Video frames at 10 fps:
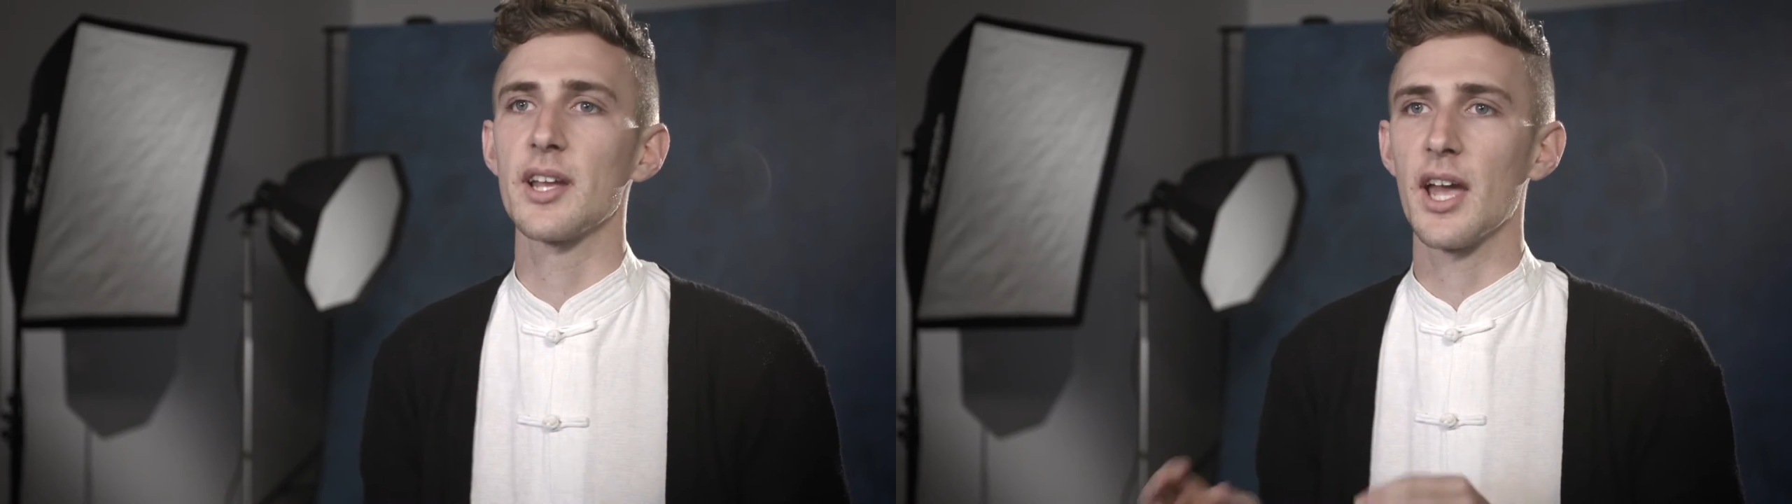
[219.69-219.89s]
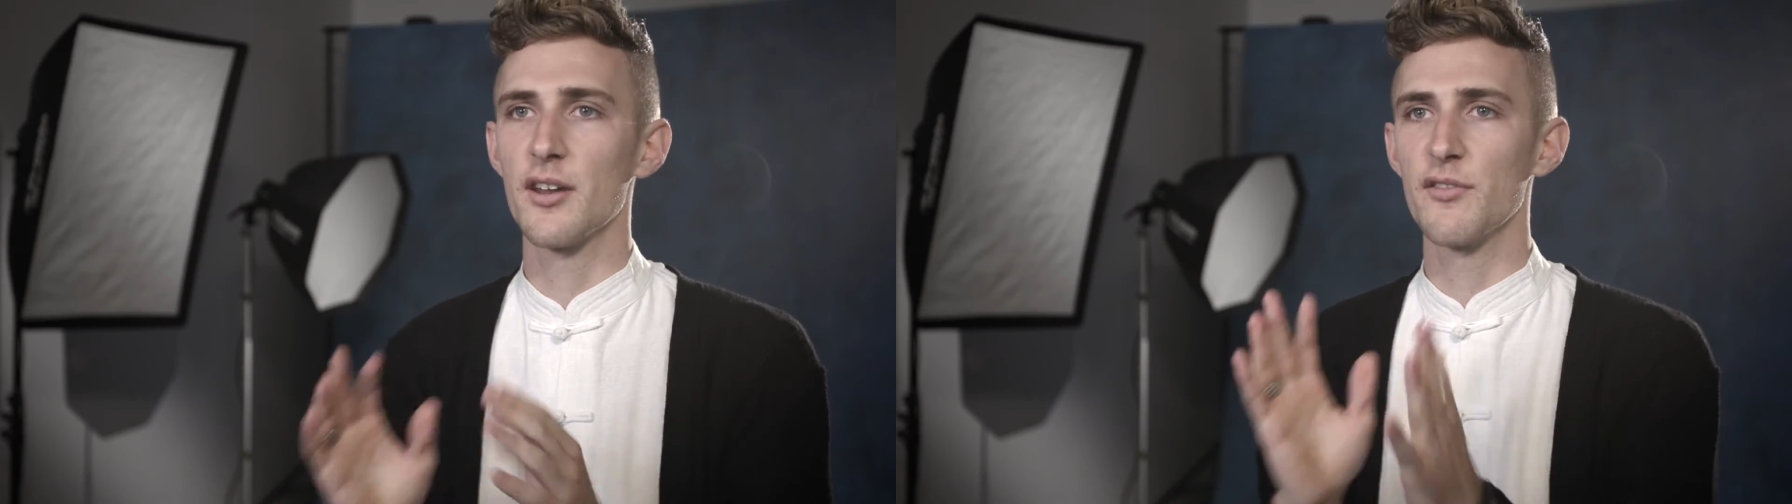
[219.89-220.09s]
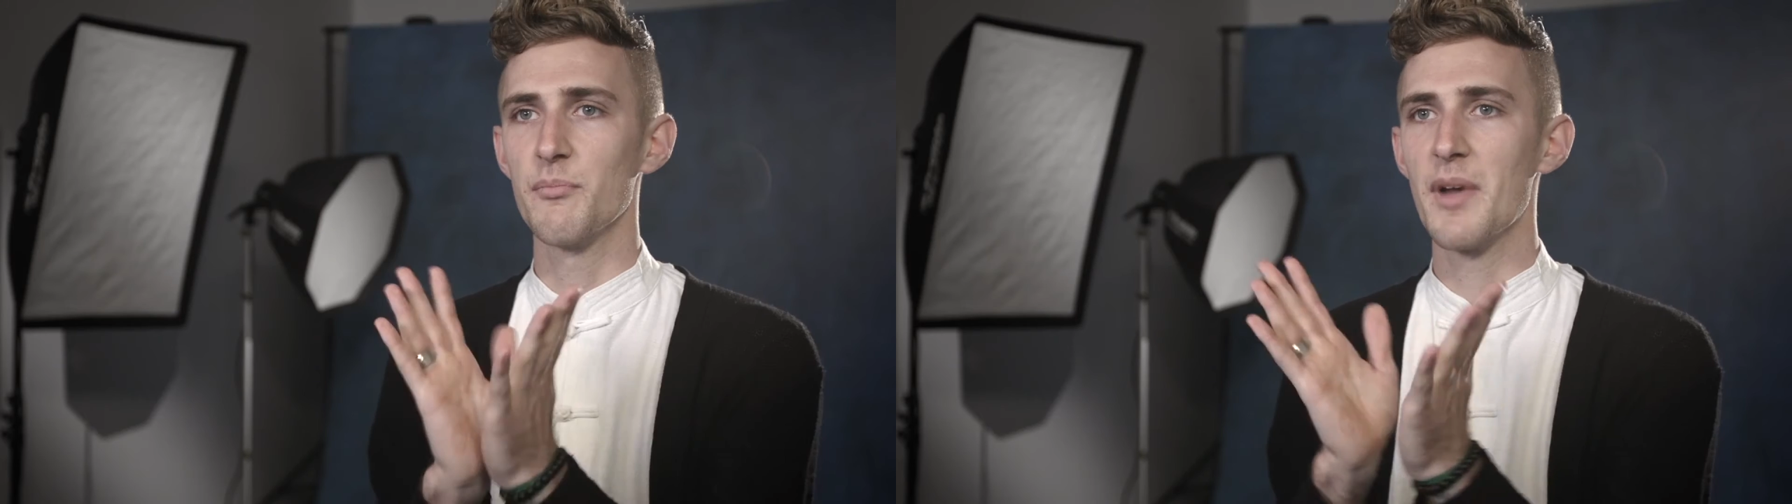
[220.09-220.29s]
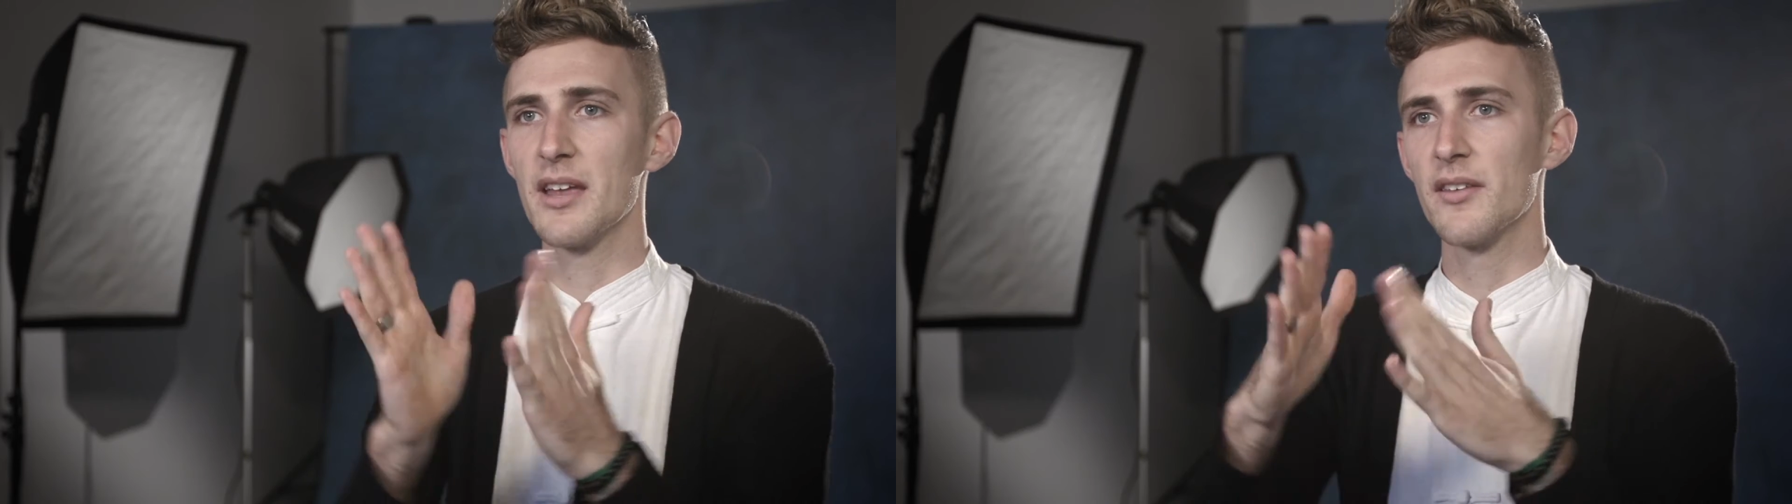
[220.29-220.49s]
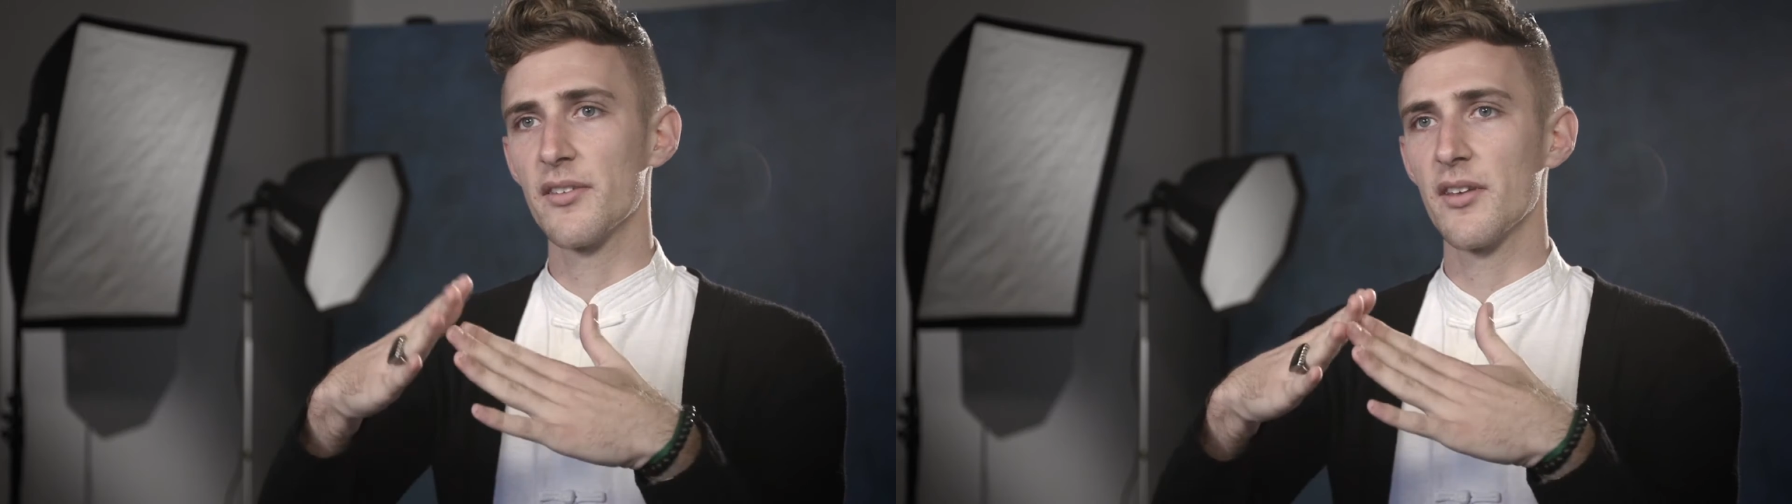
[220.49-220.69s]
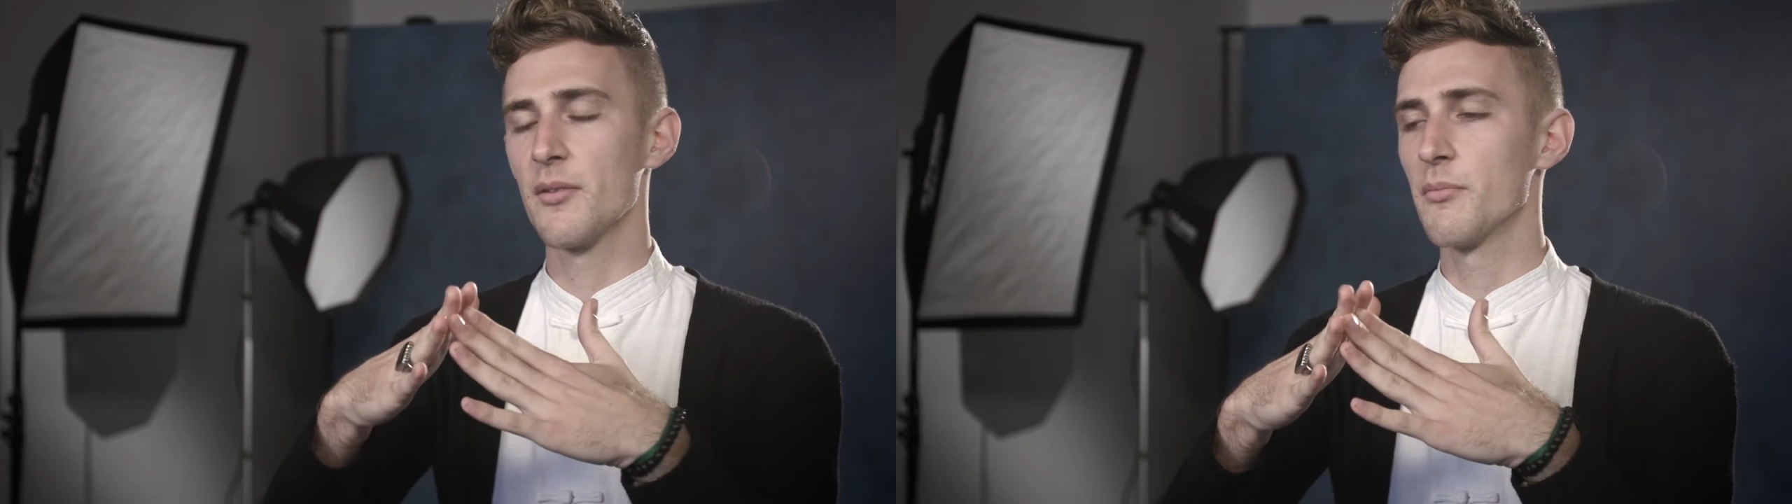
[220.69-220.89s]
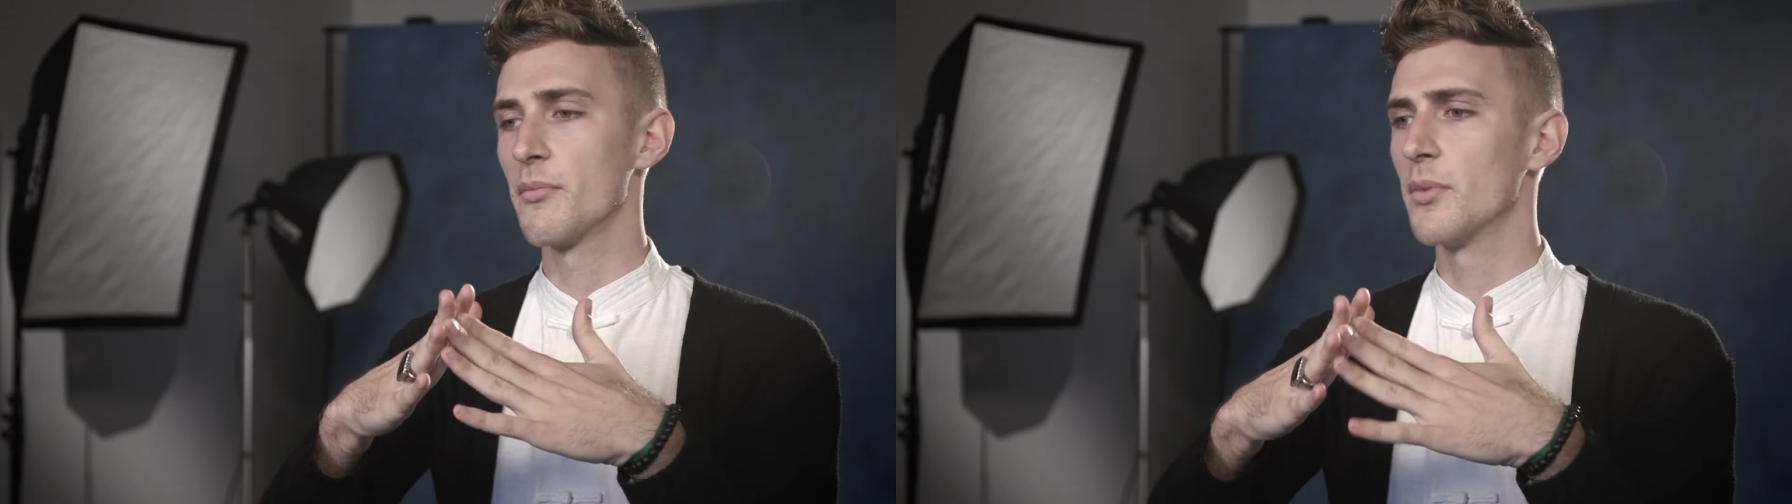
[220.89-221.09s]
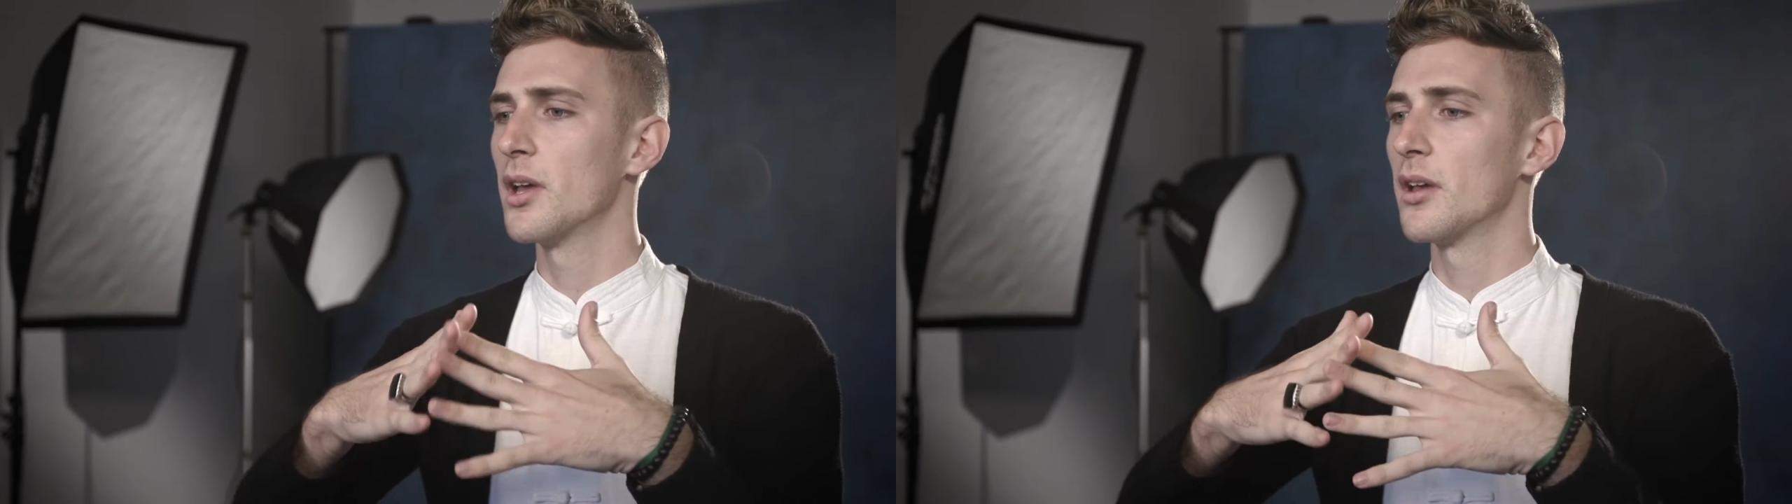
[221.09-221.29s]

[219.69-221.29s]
I kind of made some